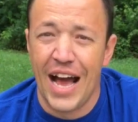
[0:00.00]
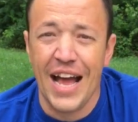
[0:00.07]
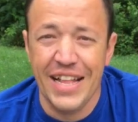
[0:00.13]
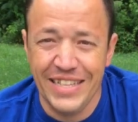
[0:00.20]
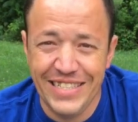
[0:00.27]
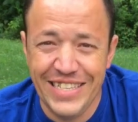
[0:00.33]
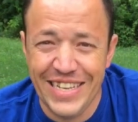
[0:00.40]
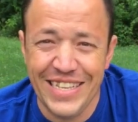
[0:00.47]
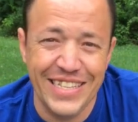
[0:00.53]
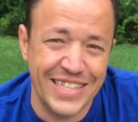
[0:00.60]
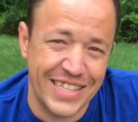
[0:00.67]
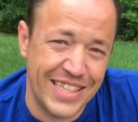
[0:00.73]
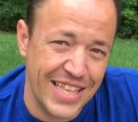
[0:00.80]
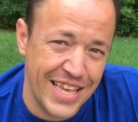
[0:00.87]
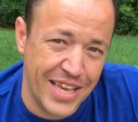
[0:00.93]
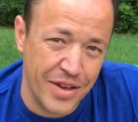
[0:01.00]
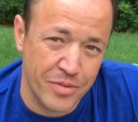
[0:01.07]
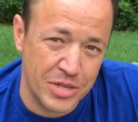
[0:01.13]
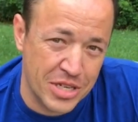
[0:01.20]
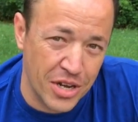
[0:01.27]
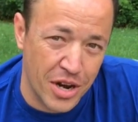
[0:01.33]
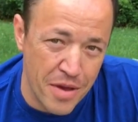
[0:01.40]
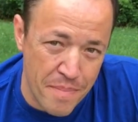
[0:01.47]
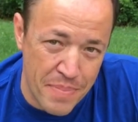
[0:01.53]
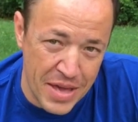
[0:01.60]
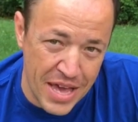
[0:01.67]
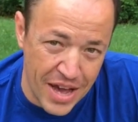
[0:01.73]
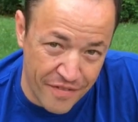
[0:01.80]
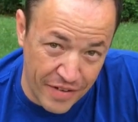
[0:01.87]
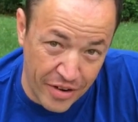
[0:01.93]
it, I didn't think it was gonna
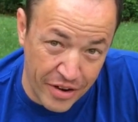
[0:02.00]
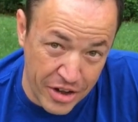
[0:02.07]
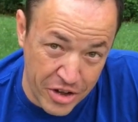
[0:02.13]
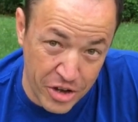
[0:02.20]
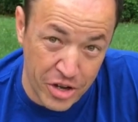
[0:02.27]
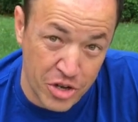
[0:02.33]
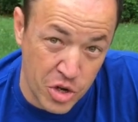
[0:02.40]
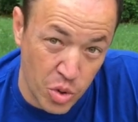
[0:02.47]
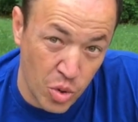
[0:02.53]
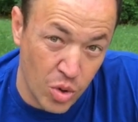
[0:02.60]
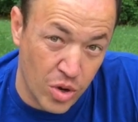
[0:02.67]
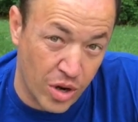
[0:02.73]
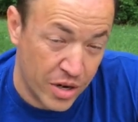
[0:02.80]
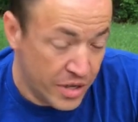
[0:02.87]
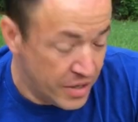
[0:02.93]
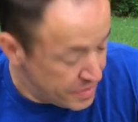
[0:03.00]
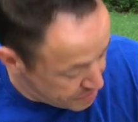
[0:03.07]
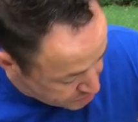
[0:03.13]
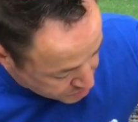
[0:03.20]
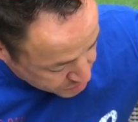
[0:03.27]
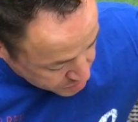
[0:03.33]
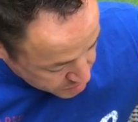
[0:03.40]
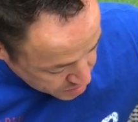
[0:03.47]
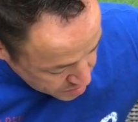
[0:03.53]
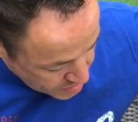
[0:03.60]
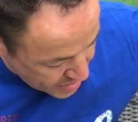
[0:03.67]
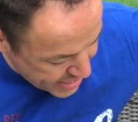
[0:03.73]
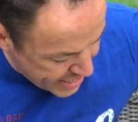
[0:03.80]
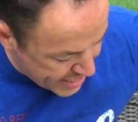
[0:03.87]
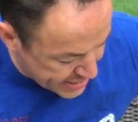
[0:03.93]
be a very good cooler.
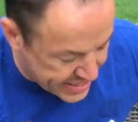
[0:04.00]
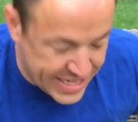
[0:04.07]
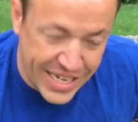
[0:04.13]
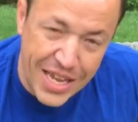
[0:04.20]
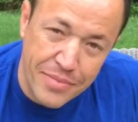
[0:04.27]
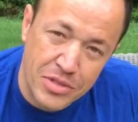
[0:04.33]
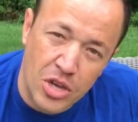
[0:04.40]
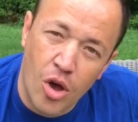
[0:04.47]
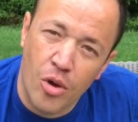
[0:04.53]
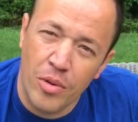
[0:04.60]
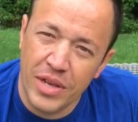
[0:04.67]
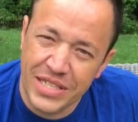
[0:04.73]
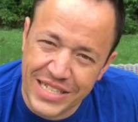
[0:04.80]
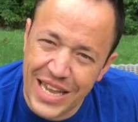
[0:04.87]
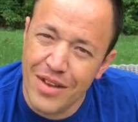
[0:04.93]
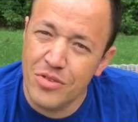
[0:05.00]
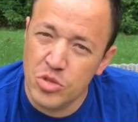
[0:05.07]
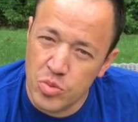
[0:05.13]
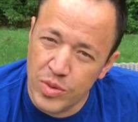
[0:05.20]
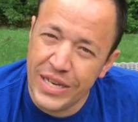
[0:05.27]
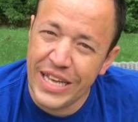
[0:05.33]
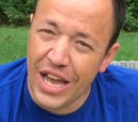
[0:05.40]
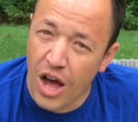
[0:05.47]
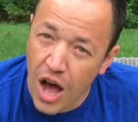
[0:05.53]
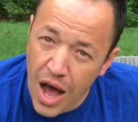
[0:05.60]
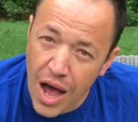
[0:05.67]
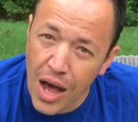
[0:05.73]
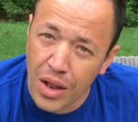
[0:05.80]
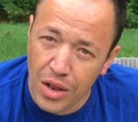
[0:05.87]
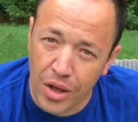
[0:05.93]
It seems all, it sounds really
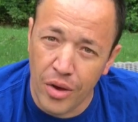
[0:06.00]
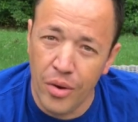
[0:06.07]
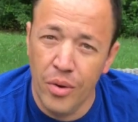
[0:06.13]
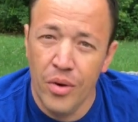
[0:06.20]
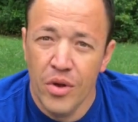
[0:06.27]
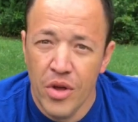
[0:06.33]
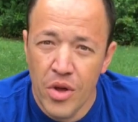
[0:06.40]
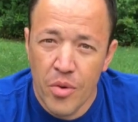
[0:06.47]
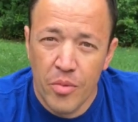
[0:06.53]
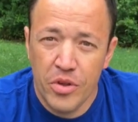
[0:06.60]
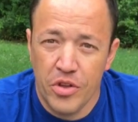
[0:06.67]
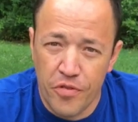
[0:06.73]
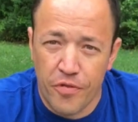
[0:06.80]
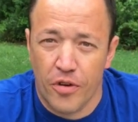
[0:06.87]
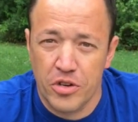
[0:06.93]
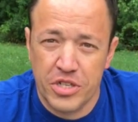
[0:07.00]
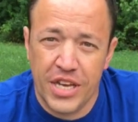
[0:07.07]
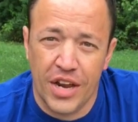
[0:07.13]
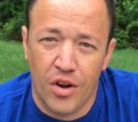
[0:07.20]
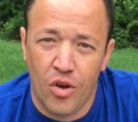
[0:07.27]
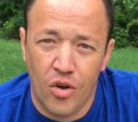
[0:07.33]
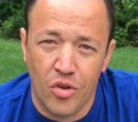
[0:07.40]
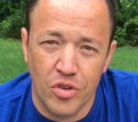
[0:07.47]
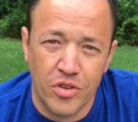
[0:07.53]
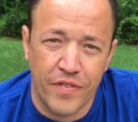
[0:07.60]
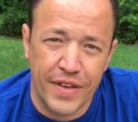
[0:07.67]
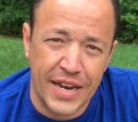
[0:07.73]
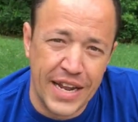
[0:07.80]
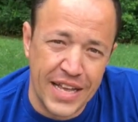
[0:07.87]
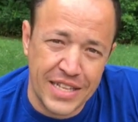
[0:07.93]
hollow when you first get a hold
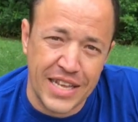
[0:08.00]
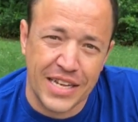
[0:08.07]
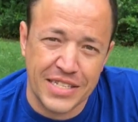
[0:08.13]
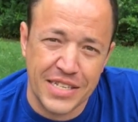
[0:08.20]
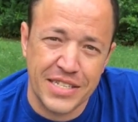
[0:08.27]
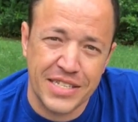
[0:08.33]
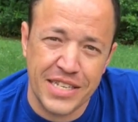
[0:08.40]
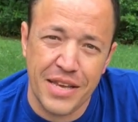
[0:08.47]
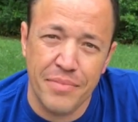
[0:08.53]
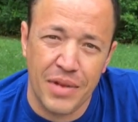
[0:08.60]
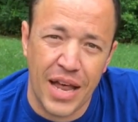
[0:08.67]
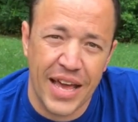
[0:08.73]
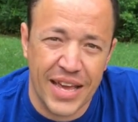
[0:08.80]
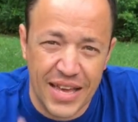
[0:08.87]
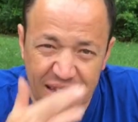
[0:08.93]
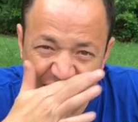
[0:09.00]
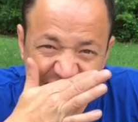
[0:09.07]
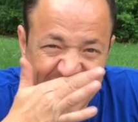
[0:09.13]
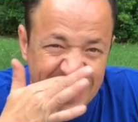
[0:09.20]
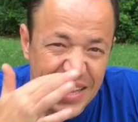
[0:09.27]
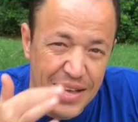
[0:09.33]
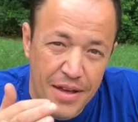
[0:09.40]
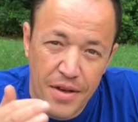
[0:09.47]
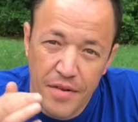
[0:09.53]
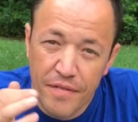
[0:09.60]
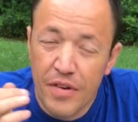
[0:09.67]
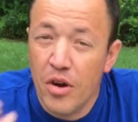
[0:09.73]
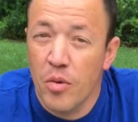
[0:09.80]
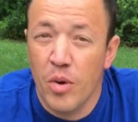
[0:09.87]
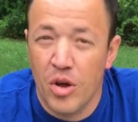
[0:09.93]
of it. It doesn't seem like it's
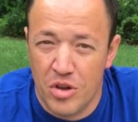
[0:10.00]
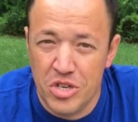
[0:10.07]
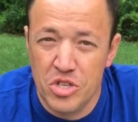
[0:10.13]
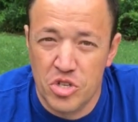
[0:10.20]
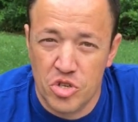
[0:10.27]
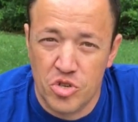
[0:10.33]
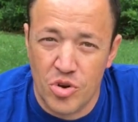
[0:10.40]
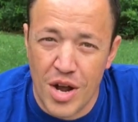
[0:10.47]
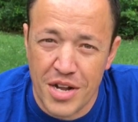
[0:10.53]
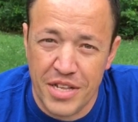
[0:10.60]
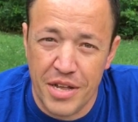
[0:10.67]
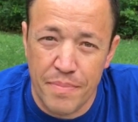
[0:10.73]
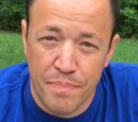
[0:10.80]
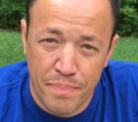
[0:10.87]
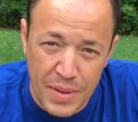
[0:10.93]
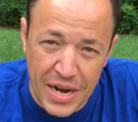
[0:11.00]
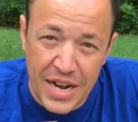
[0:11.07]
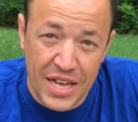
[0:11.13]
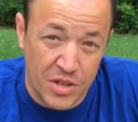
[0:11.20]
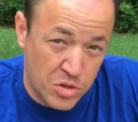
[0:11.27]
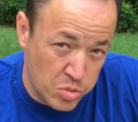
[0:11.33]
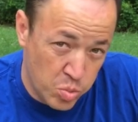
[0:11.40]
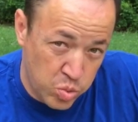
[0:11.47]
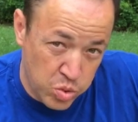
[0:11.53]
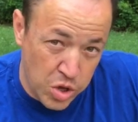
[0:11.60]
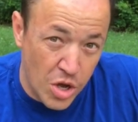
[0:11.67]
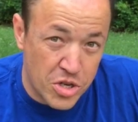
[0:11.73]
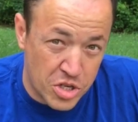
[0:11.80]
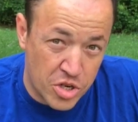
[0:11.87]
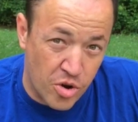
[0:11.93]
very well constructed, but it
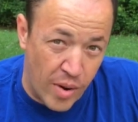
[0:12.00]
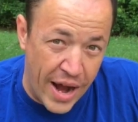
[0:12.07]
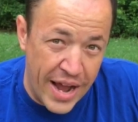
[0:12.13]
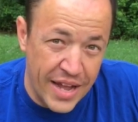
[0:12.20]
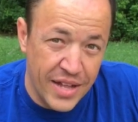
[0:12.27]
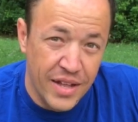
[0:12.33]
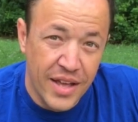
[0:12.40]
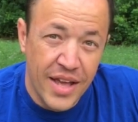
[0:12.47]
looks great.